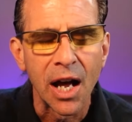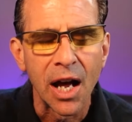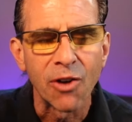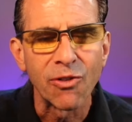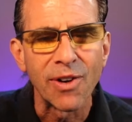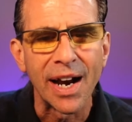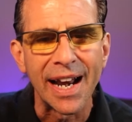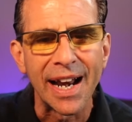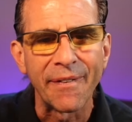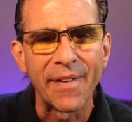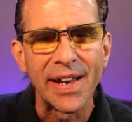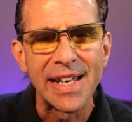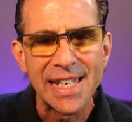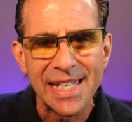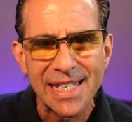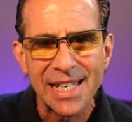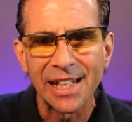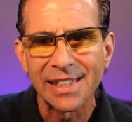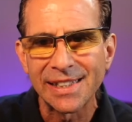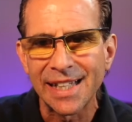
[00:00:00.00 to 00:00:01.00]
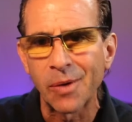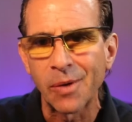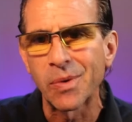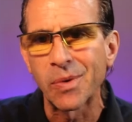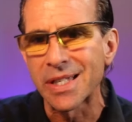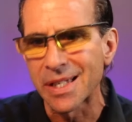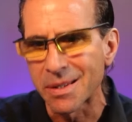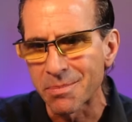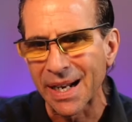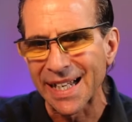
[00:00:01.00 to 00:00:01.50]
All right, and then Sunday,
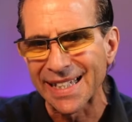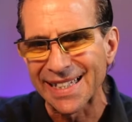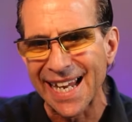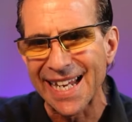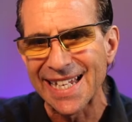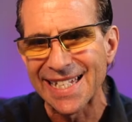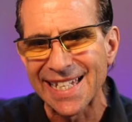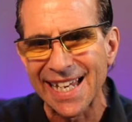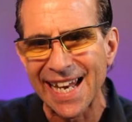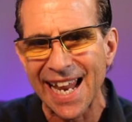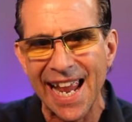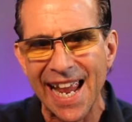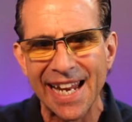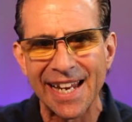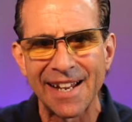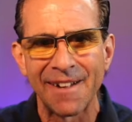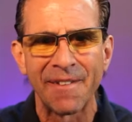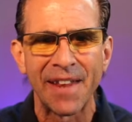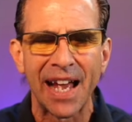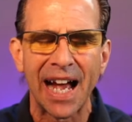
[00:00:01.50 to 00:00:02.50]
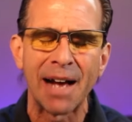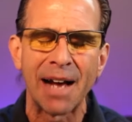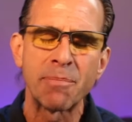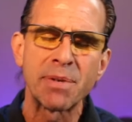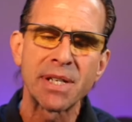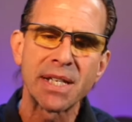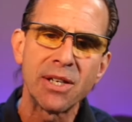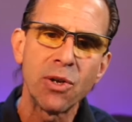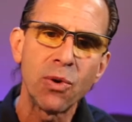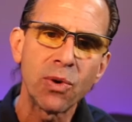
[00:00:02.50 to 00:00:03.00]
which is my day today, I'm
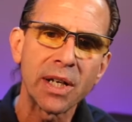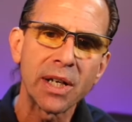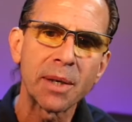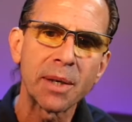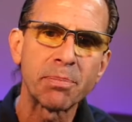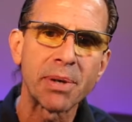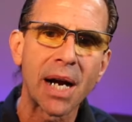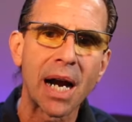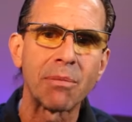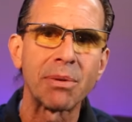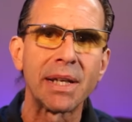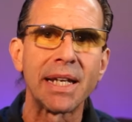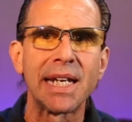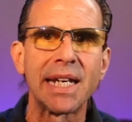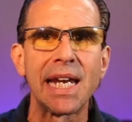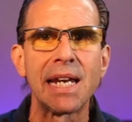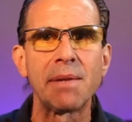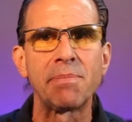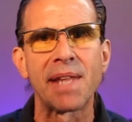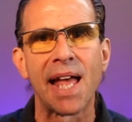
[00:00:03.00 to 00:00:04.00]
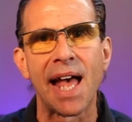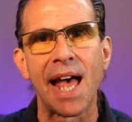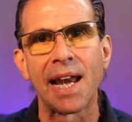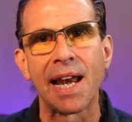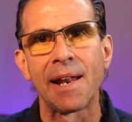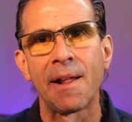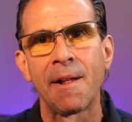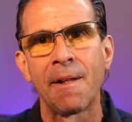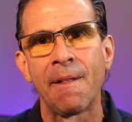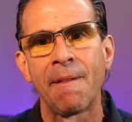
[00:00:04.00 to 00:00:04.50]
still going to probably keep that